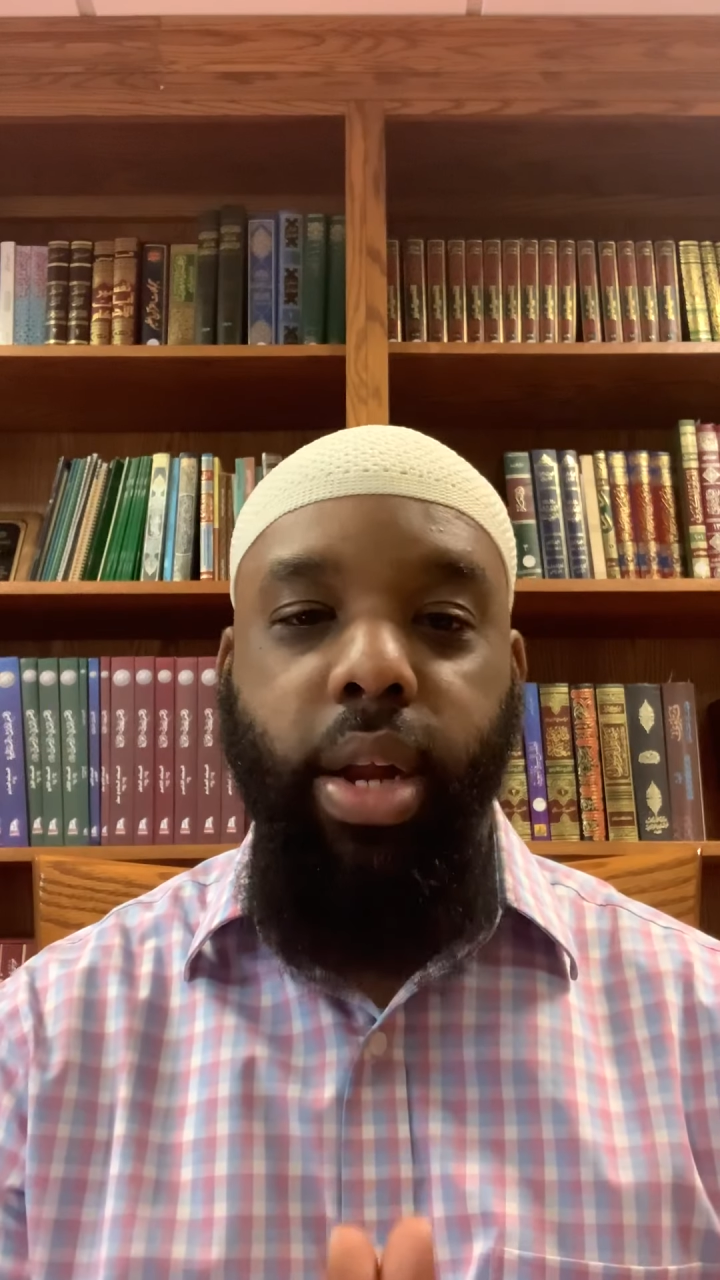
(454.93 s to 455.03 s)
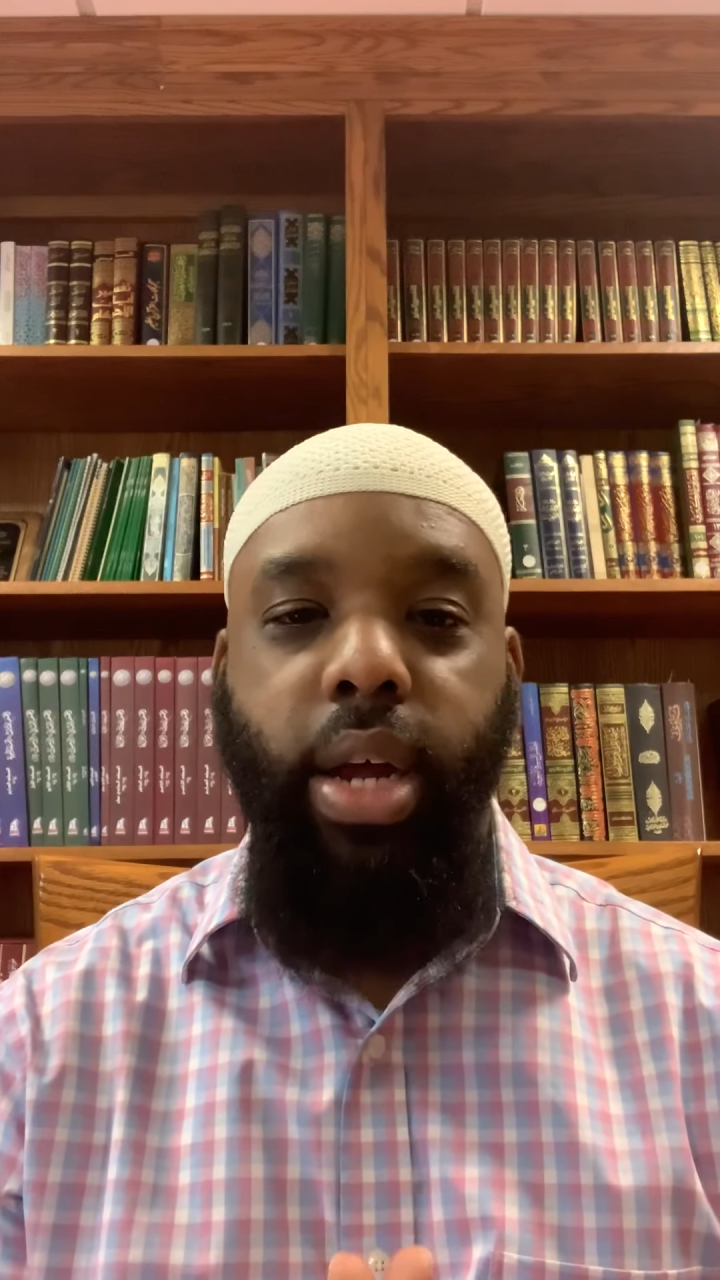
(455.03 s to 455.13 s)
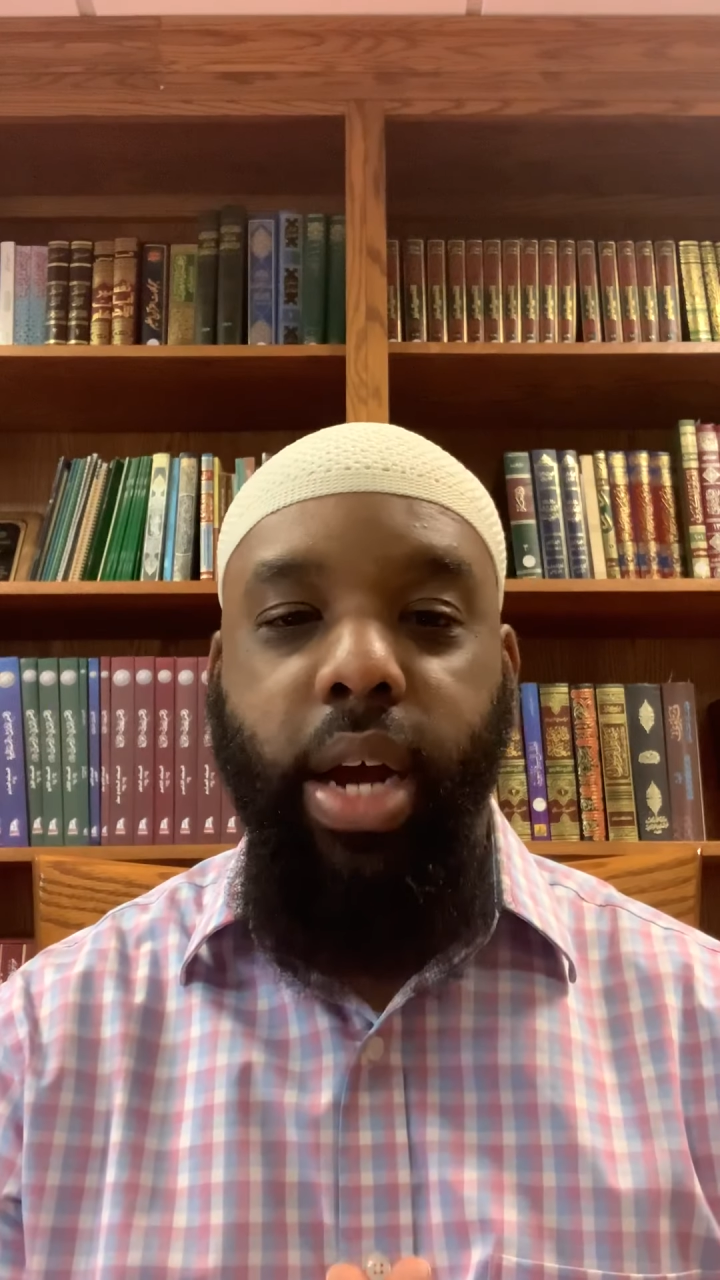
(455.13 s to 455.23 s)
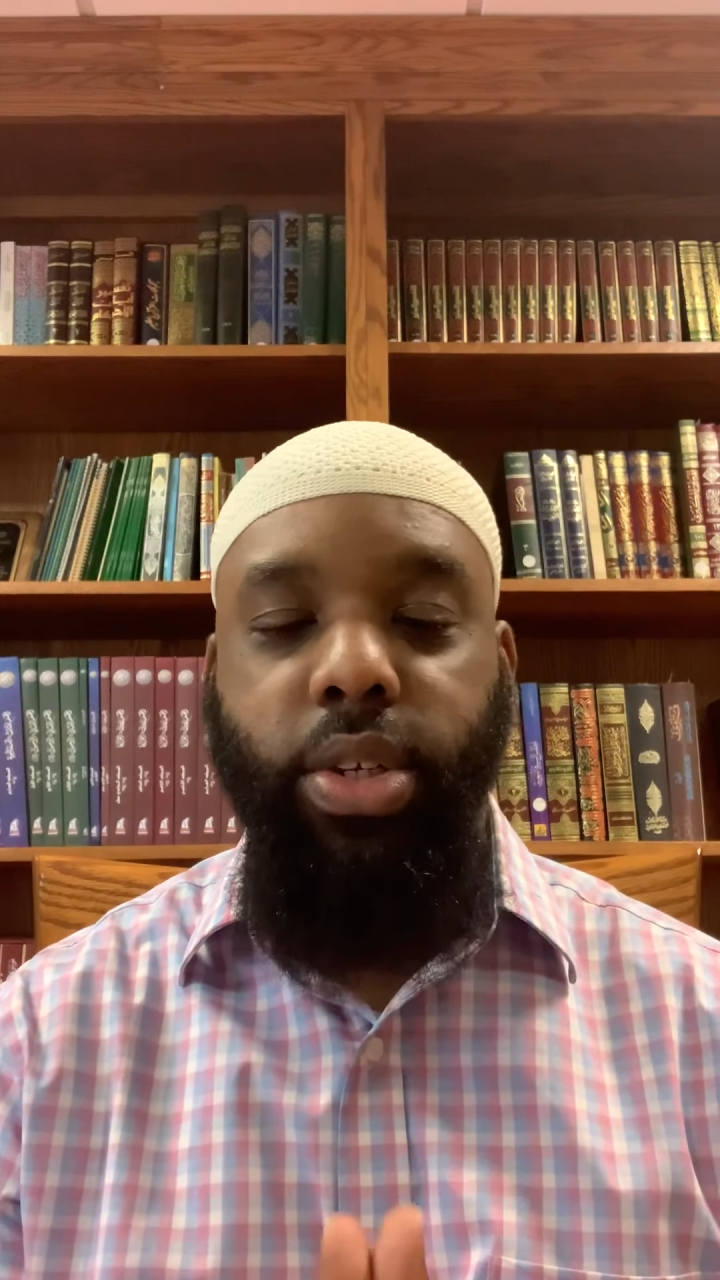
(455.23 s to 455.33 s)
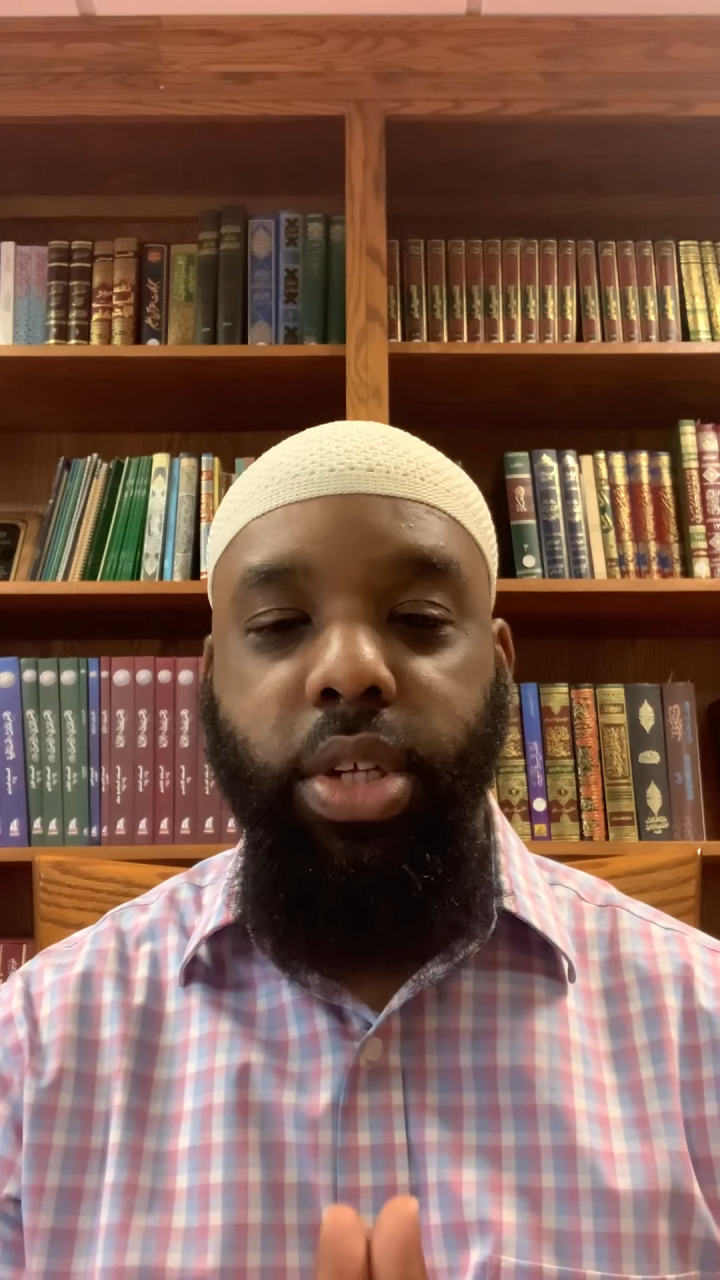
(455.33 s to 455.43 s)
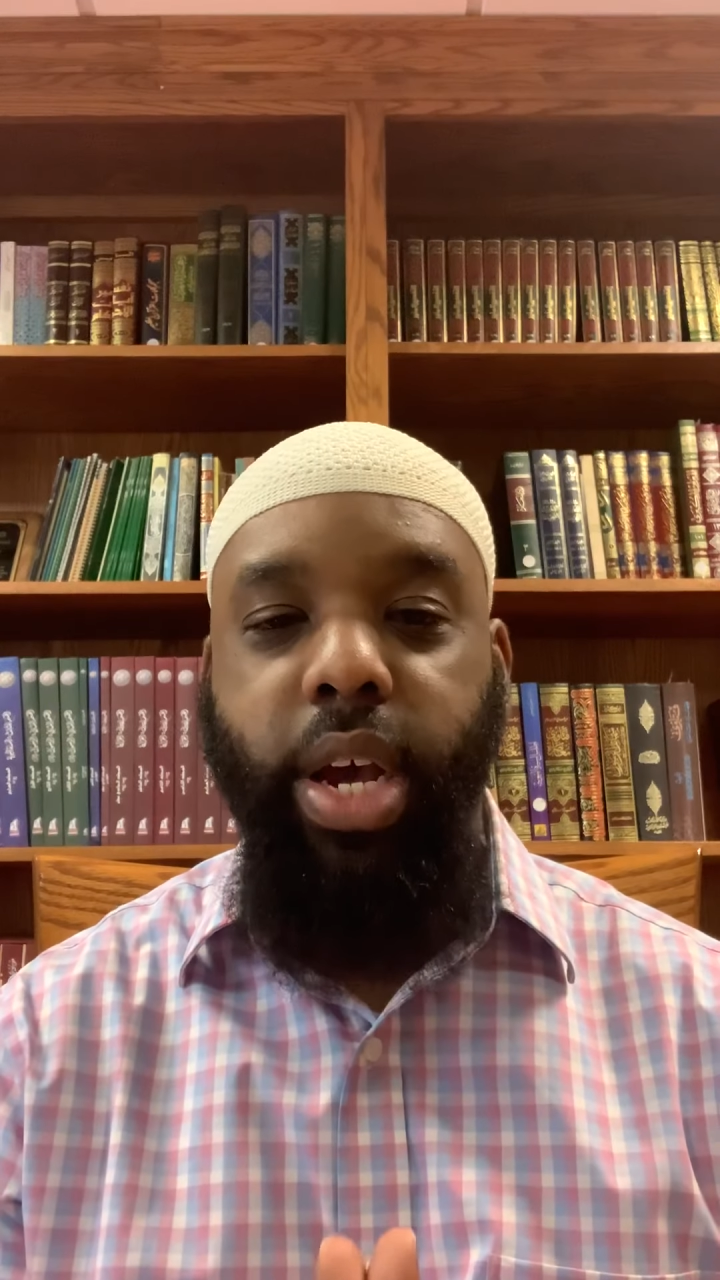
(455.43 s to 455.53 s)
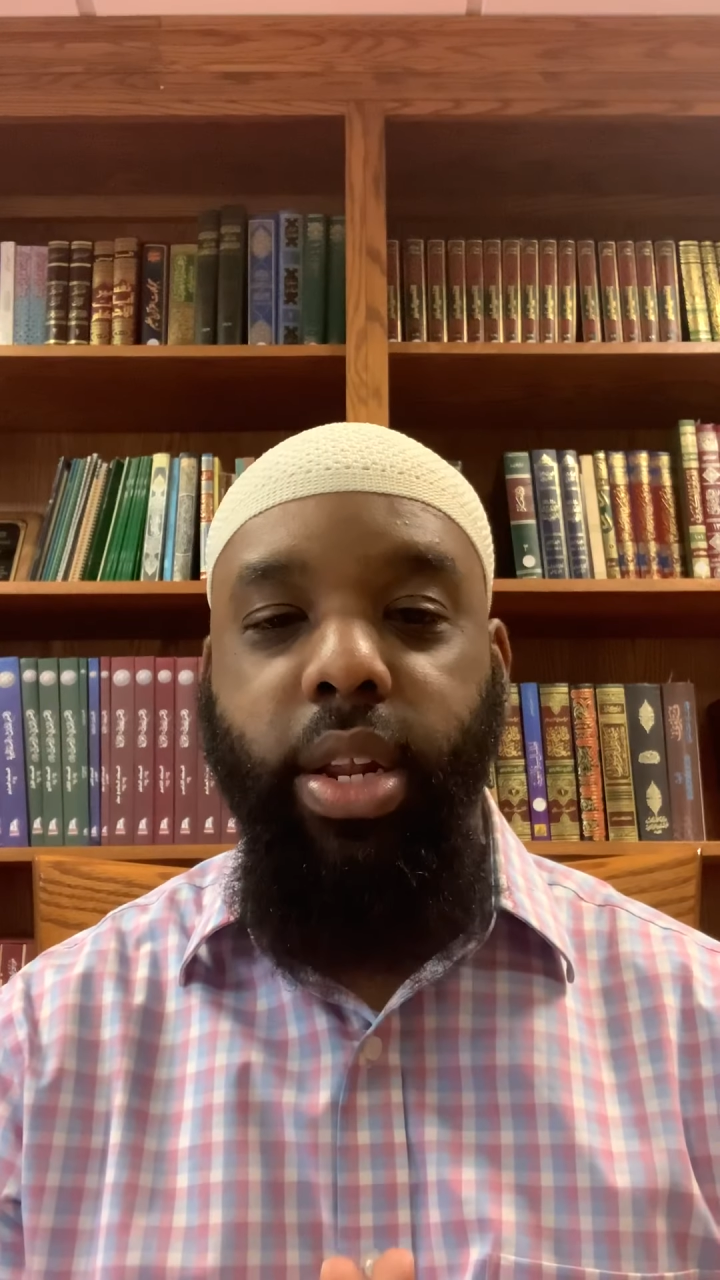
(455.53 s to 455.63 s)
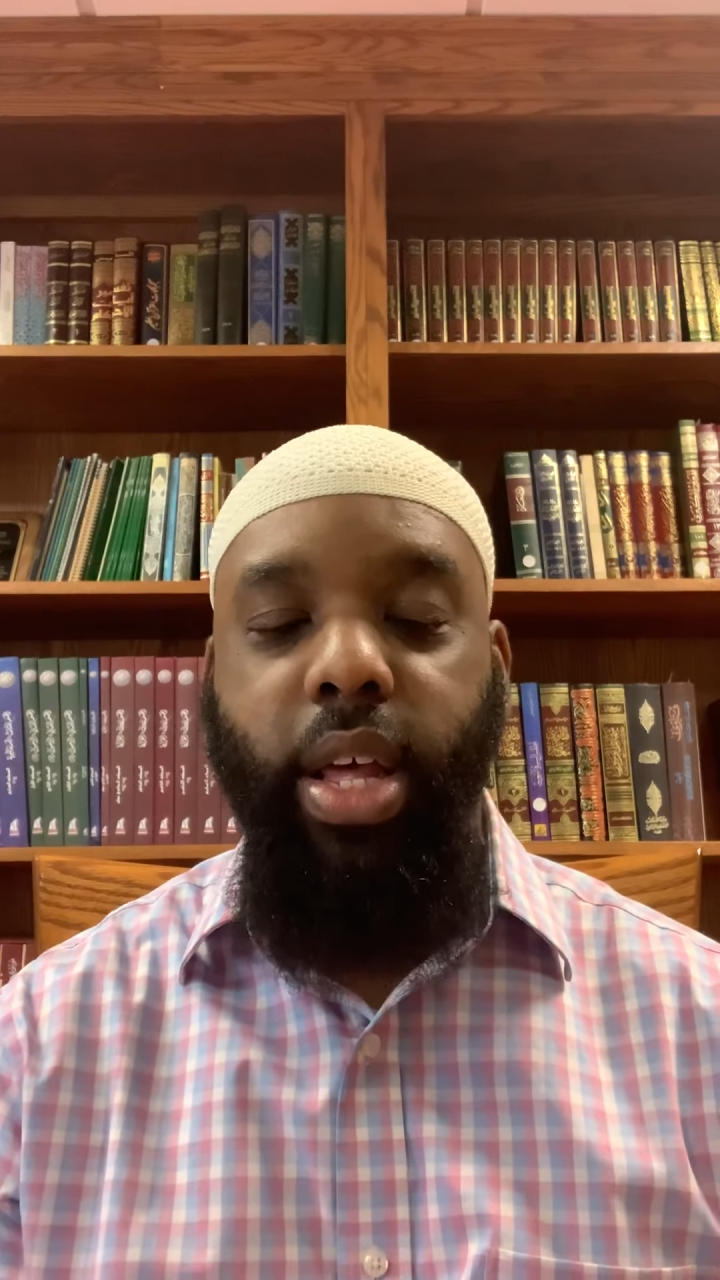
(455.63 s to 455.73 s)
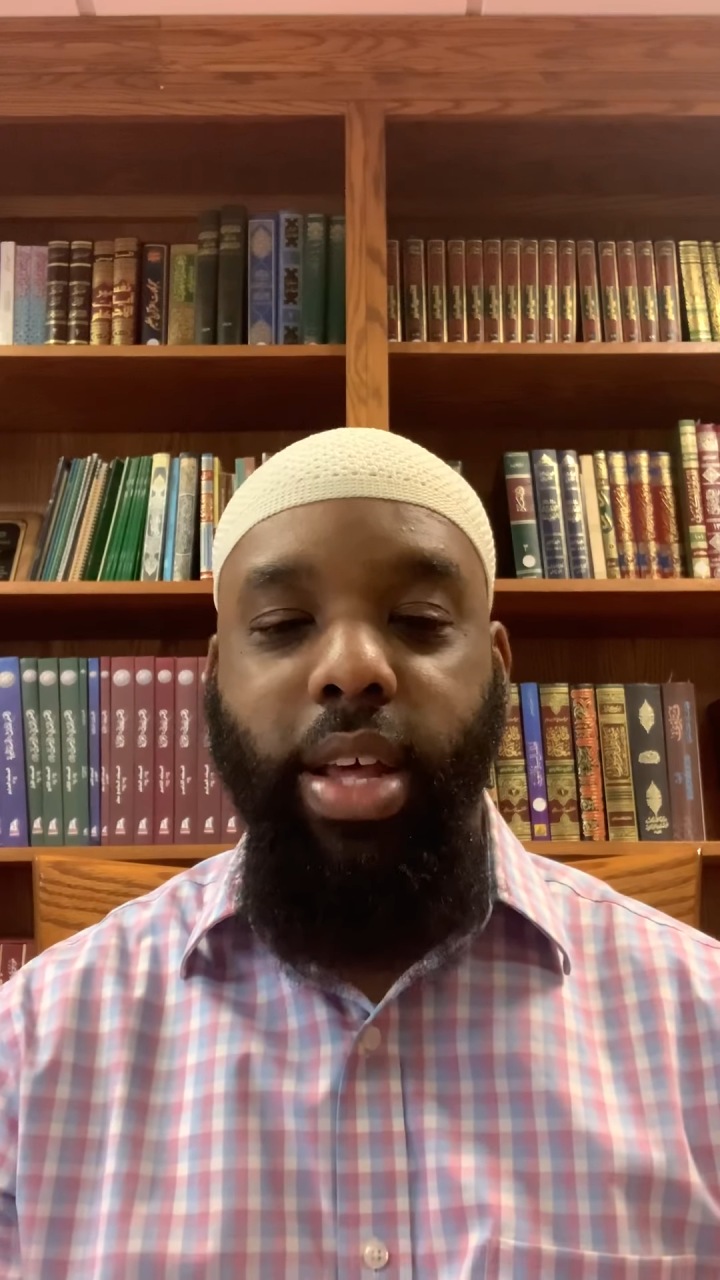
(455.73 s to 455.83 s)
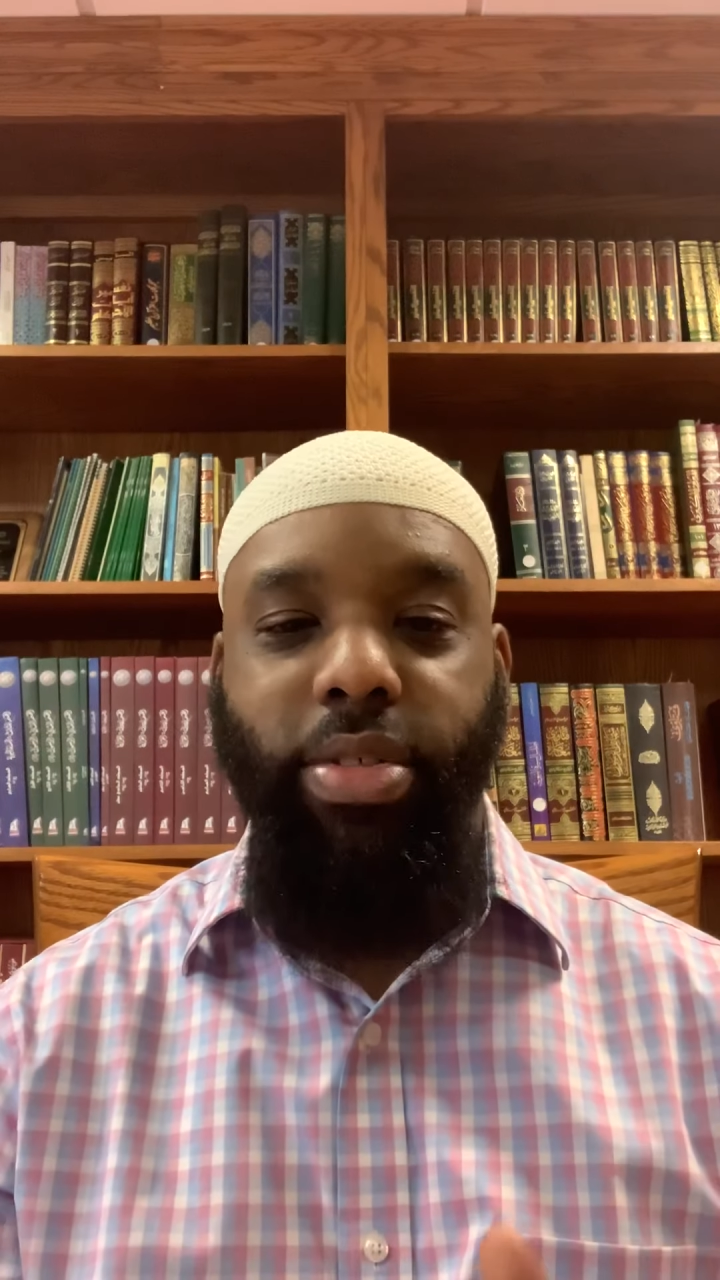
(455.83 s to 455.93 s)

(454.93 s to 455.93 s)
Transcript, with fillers: anha said